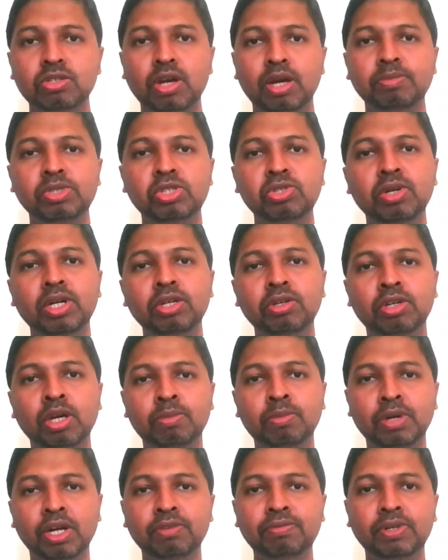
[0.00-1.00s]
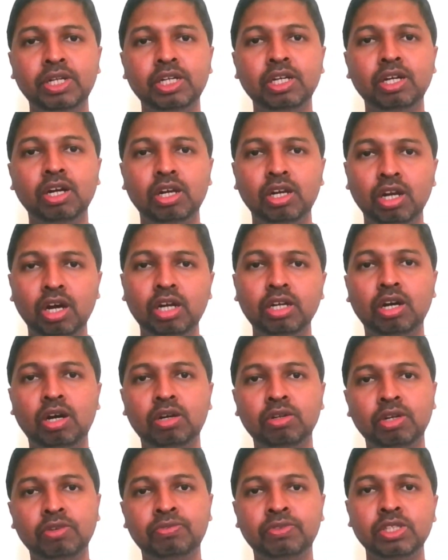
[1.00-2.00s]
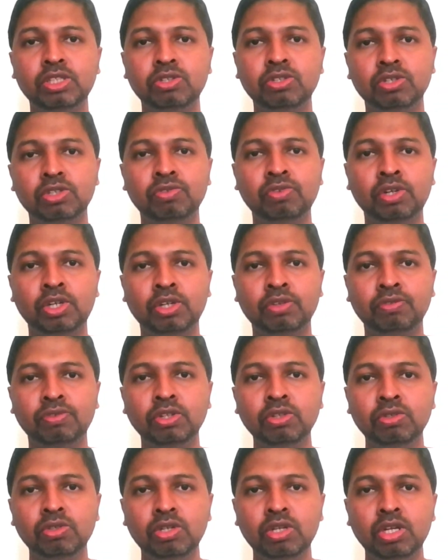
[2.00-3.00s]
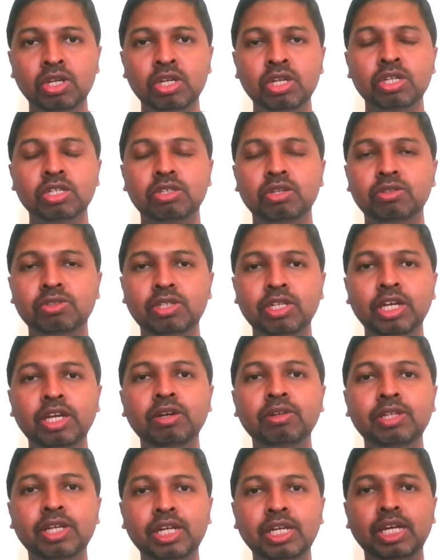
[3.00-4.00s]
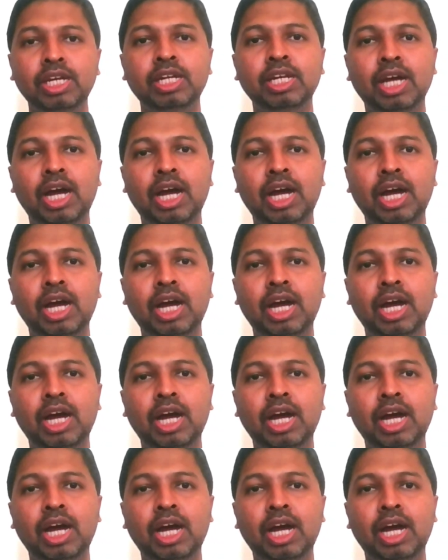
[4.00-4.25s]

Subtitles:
I'm sure you would have benefited a lot out of this useful review. So see you then in